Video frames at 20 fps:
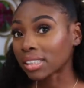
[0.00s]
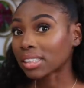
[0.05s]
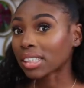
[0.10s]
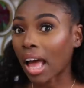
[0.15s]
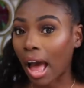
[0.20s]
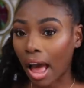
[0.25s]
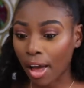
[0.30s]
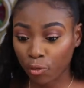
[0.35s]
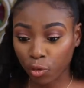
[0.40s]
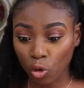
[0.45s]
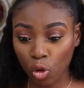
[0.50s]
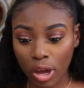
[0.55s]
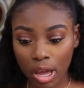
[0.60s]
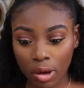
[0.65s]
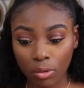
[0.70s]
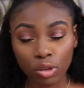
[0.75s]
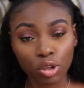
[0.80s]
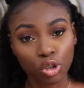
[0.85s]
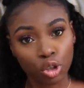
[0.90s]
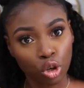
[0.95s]
I thought
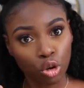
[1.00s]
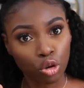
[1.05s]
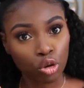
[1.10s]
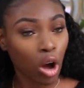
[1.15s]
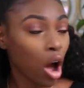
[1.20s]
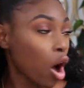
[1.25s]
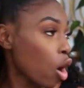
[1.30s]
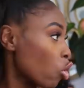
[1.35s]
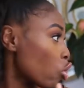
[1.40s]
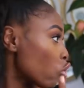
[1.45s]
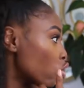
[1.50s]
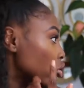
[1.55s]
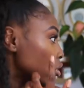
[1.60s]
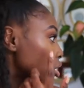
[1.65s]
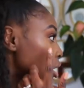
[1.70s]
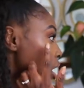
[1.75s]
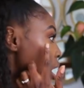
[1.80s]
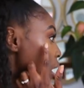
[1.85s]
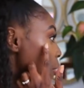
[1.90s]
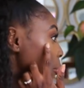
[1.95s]
it was too
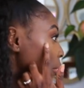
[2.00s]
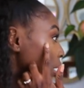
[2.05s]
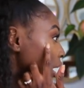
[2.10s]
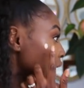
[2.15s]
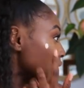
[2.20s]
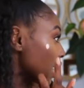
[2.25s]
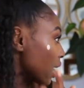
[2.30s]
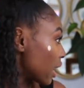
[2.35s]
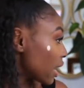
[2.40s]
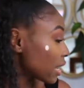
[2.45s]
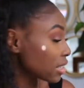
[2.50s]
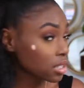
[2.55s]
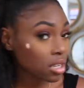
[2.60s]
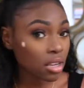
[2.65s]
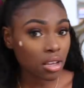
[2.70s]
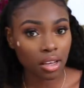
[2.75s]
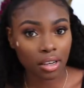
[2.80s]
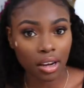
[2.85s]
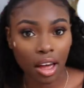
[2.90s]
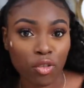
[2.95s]
cold, but it
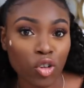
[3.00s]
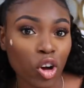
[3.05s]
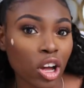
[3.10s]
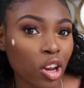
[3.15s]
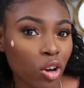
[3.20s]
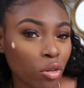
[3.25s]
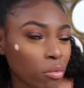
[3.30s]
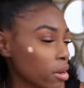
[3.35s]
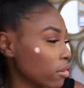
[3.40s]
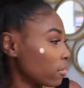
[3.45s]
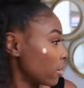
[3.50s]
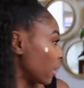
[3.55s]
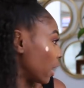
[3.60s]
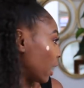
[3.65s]
isn't. I've got a little mirror